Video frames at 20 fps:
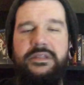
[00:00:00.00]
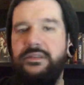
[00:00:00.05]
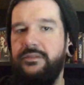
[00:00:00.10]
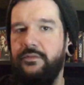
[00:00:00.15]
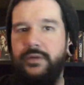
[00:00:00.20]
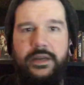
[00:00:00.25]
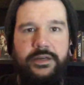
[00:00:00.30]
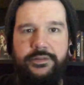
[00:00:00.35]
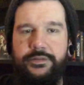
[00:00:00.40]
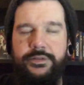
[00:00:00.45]

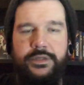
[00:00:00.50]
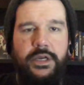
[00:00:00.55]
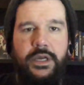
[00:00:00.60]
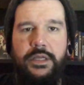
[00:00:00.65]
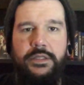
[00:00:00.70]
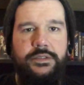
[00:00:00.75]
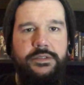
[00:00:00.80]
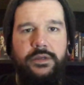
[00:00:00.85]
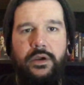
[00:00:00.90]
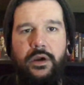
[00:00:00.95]
director's
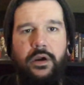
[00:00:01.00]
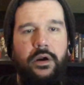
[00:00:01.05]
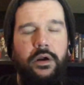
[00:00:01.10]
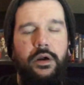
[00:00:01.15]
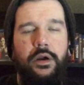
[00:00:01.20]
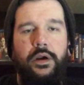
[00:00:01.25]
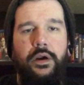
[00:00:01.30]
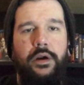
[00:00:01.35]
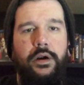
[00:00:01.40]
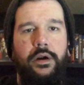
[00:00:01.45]
cuts
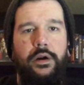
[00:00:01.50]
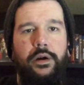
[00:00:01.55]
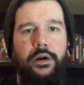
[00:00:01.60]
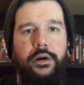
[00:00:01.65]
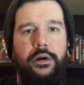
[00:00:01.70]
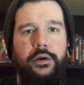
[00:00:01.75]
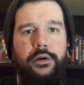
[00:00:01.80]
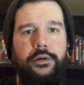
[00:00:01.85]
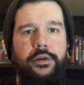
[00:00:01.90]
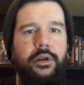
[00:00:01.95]

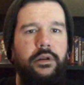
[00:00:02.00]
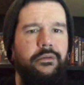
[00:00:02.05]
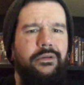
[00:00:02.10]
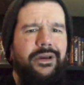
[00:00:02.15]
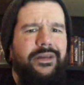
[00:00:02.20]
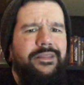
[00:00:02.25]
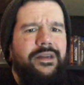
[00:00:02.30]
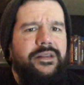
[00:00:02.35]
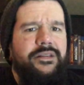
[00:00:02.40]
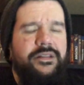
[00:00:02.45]
are,
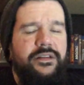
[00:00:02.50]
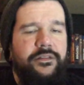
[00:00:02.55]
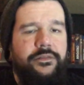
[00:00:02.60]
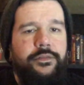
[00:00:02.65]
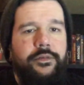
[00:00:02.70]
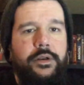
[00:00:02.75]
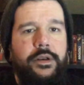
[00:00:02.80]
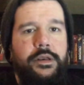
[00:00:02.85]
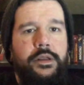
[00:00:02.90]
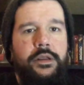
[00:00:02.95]
not that
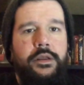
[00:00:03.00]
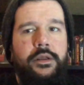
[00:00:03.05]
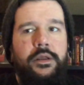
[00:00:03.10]
different.